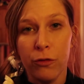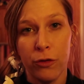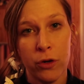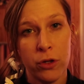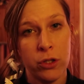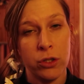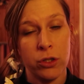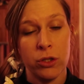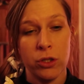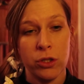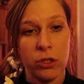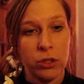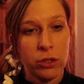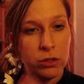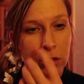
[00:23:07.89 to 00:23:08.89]
the
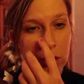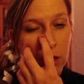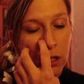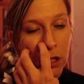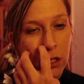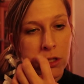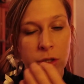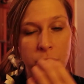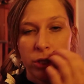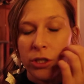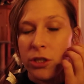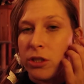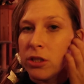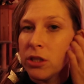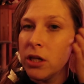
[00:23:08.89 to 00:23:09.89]
clock to
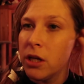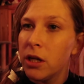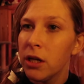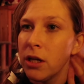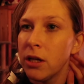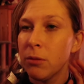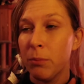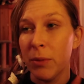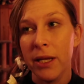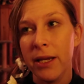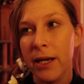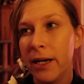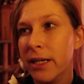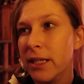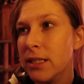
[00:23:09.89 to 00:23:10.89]
turn
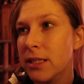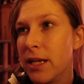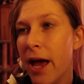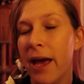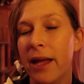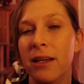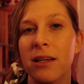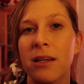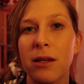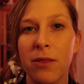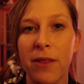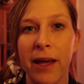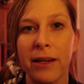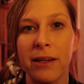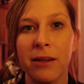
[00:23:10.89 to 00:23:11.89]
midnight, and
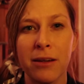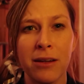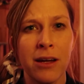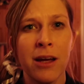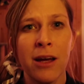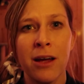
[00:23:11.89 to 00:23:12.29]
then